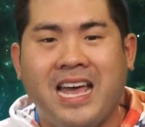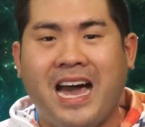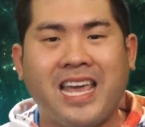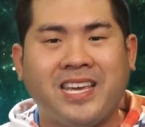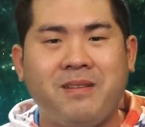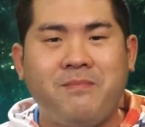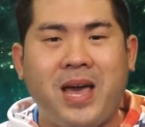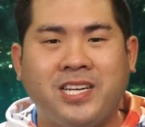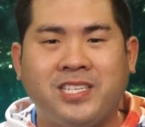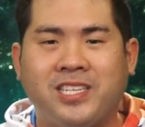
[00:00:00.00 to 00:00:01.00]
I can
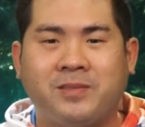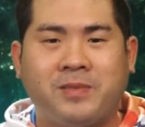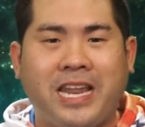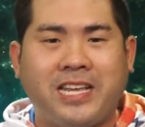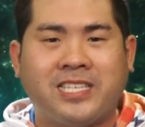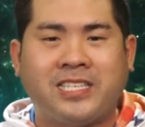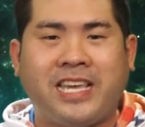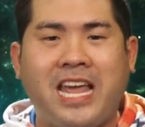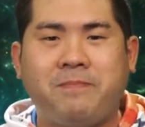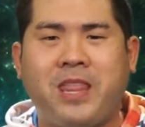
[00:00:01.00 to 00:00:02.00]
imagine just getting
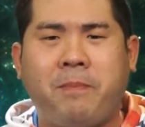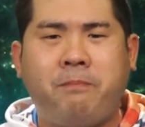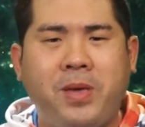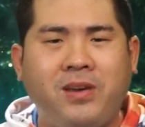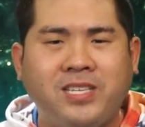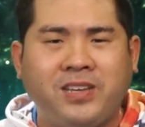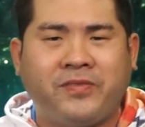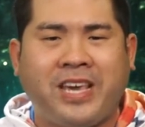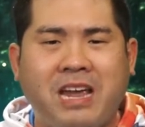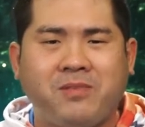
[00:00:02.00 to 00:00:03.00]
scanned by the billions of
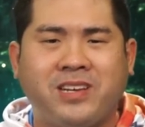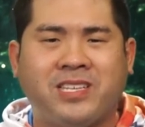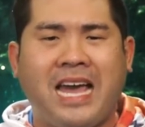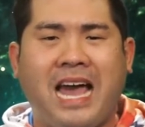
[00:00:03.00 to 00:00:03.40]
cameras